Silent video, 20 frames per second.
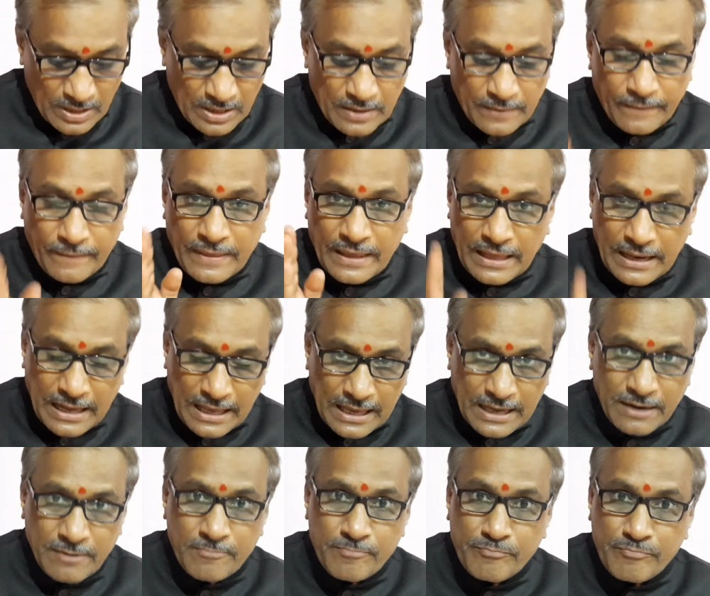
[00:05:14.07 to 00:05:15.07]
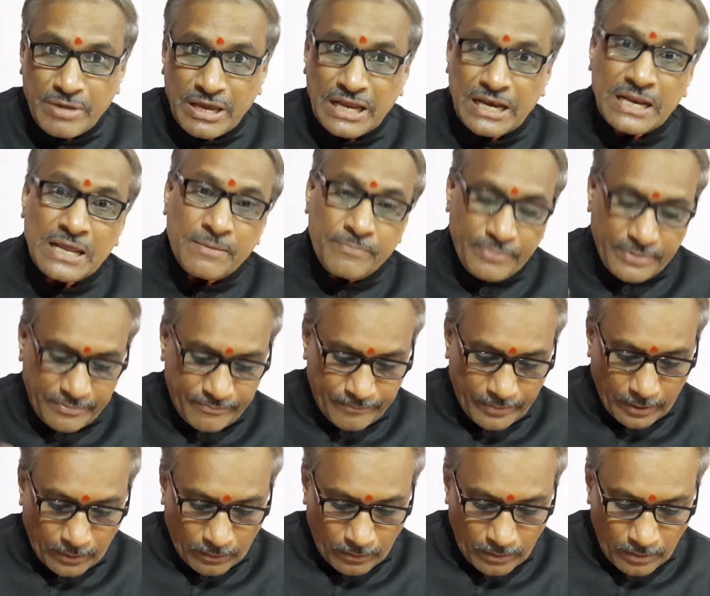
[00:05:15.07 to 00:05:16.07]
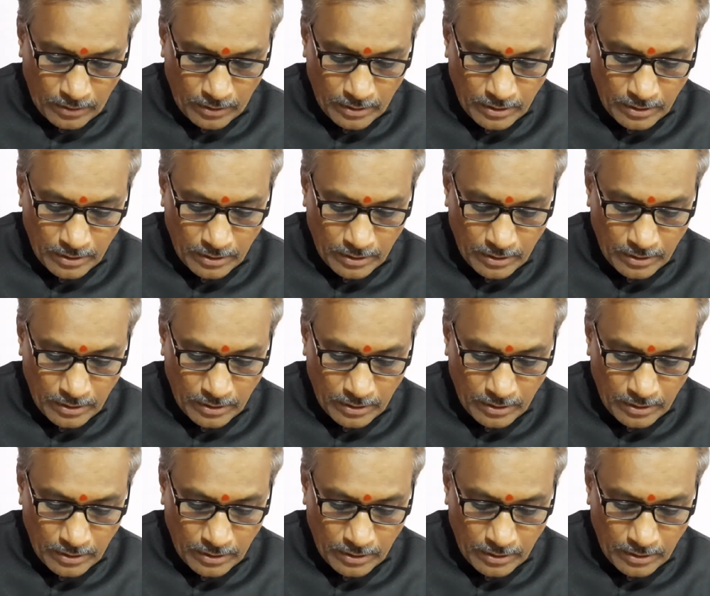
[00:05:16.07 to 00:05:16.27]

There are many people